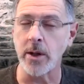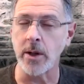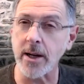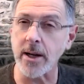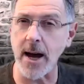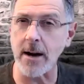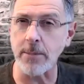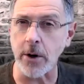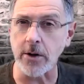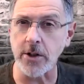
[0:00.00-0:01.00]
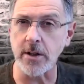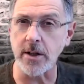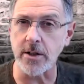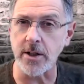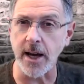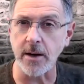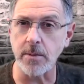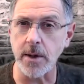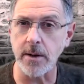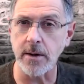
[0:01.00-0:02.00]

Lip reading: look at that person the same?